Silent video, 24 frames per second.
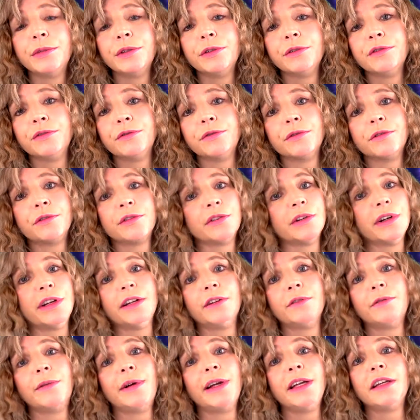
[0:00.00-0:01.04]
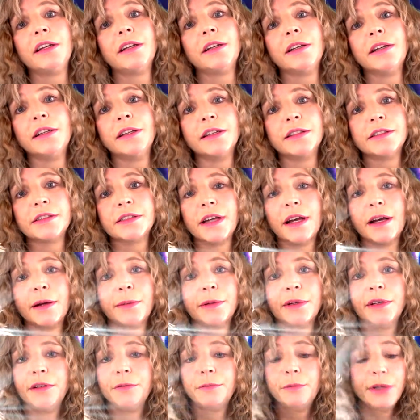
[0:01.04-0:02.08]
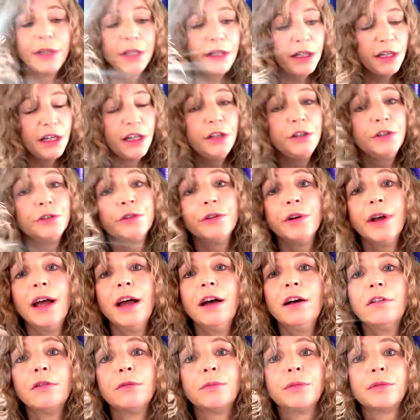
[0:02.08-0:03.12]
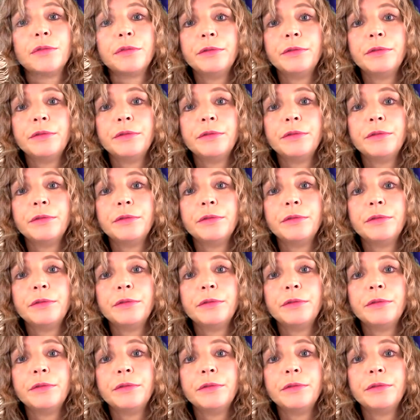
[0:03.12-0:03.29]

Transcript: beautiful great awakening that's happening. We need your help.